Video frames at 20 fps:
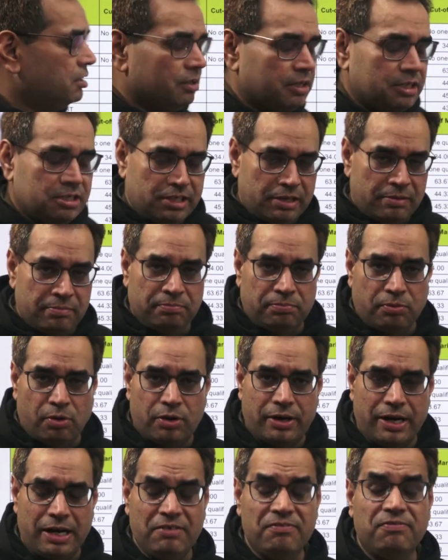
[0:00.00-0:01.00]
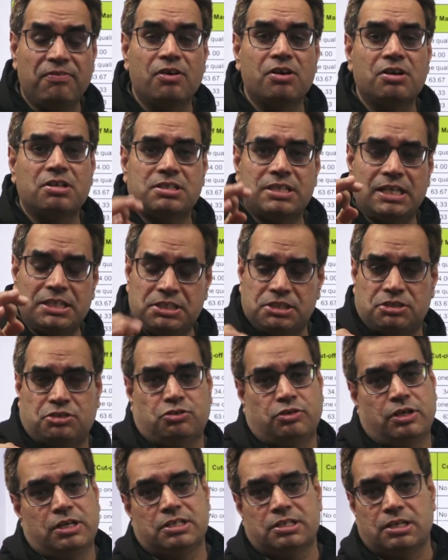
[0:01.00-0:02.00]
is important for such
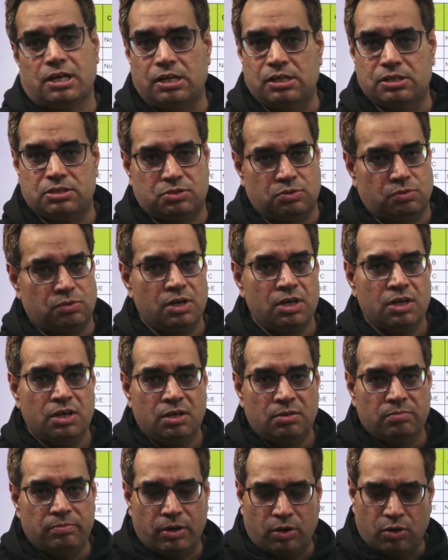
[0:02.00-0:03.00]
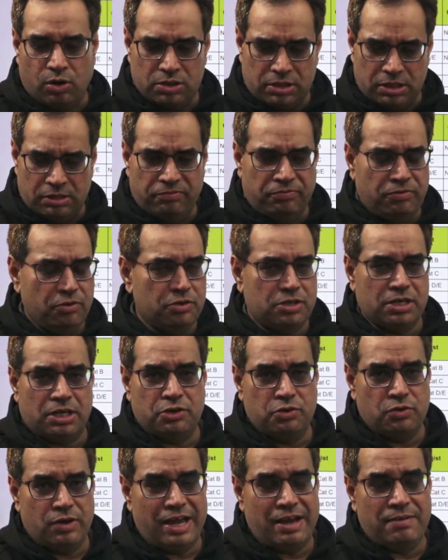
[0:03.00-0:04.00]
students also because in future
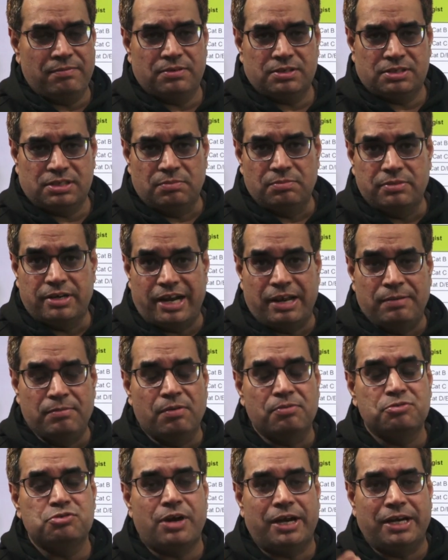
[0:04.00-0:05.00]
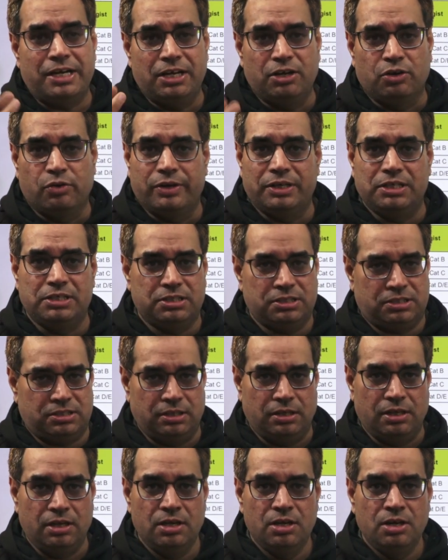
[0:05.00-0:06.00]
you have some dream of joining
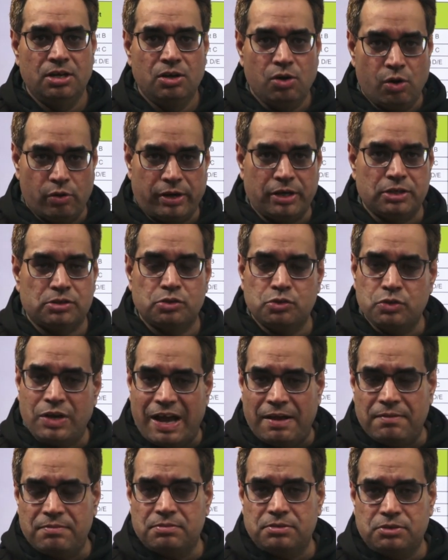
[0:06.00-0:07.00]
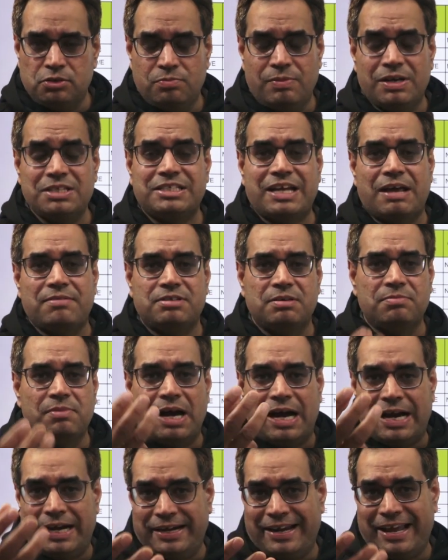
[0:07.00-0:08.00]
ONGC okay so you have you must have some
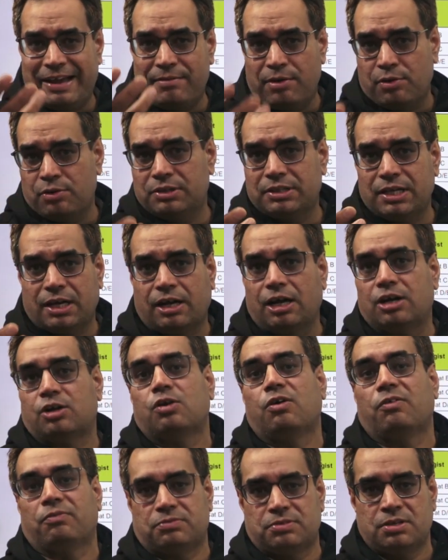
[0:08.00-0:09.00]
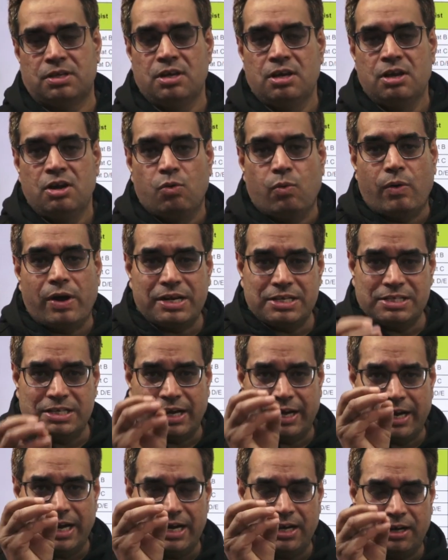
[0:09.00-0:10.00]
idea about the cutoffs what is the
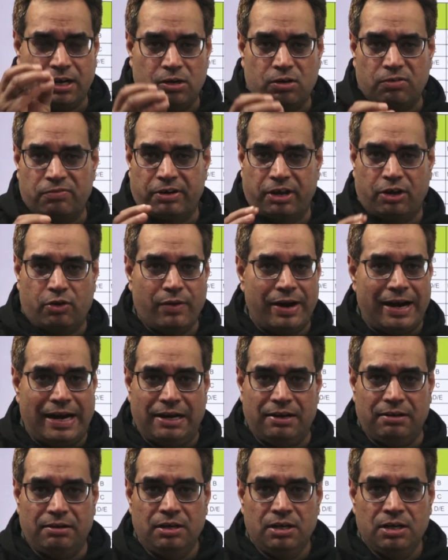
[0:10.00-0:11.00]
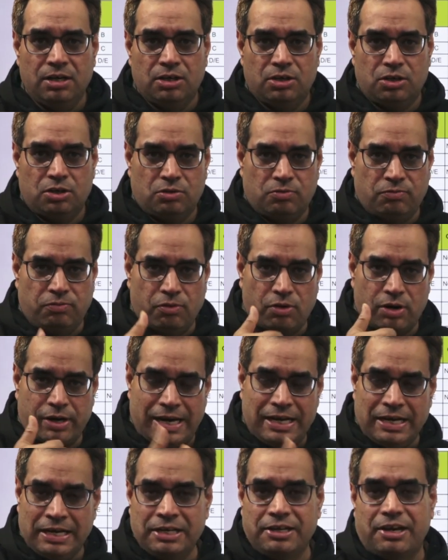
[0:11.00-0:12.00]
gate cutoff required for
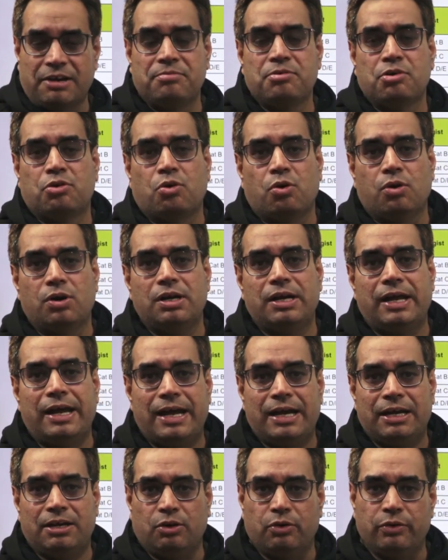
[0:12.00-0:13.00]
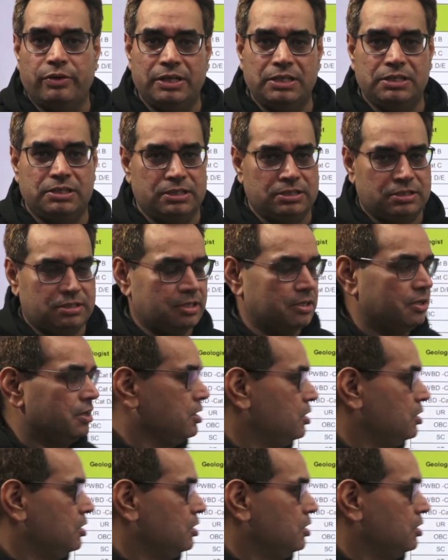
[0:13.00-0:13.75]
an interview call at ONGC